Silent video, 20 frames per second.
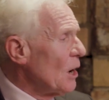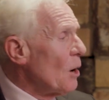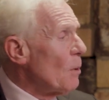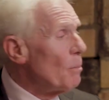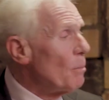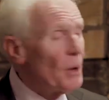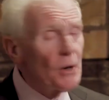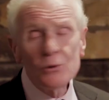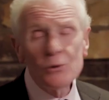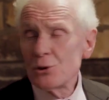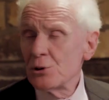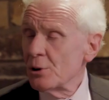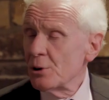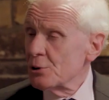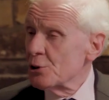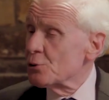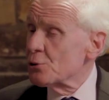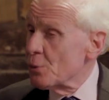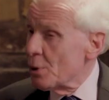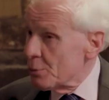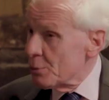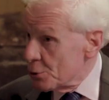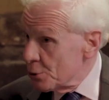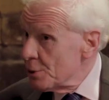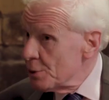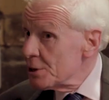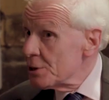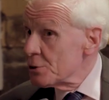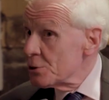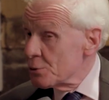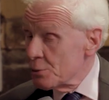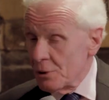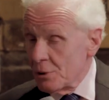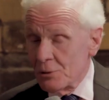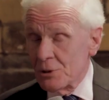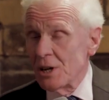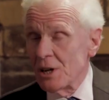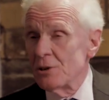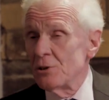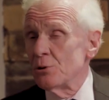Most doctors won't do it, and as we've
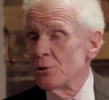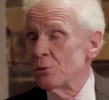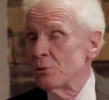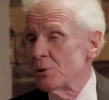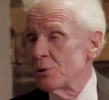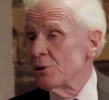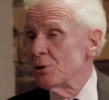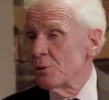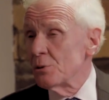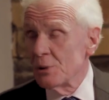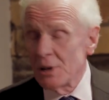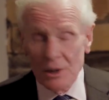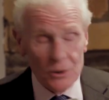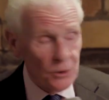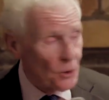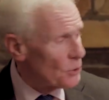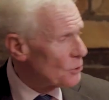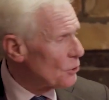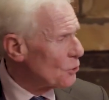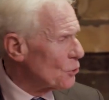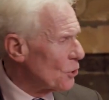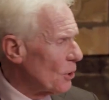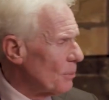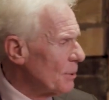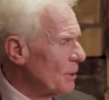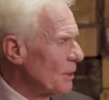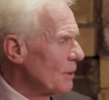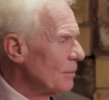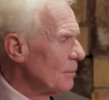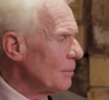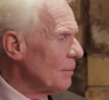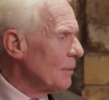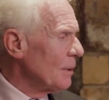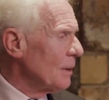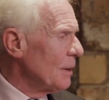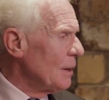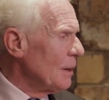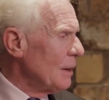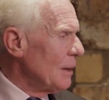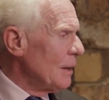said, you get doctor shopping.
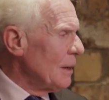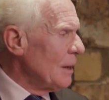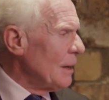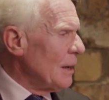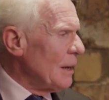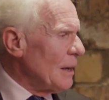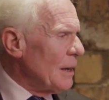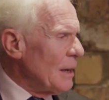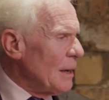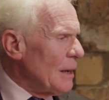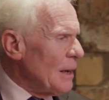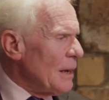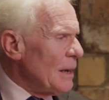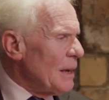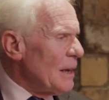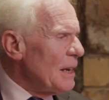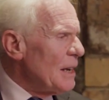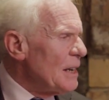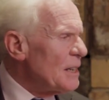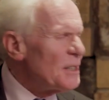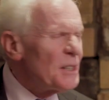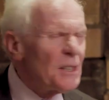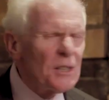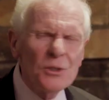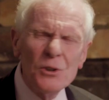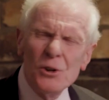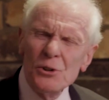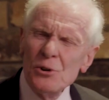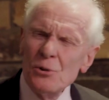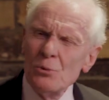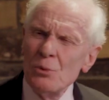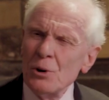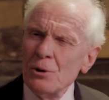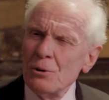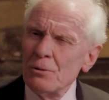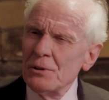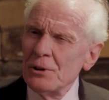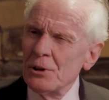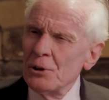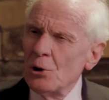Is this not a role
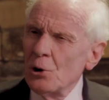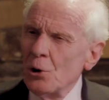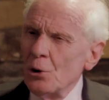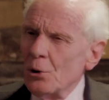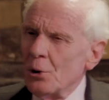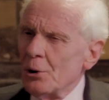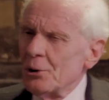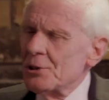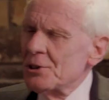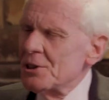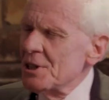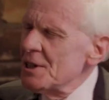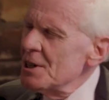for the courts?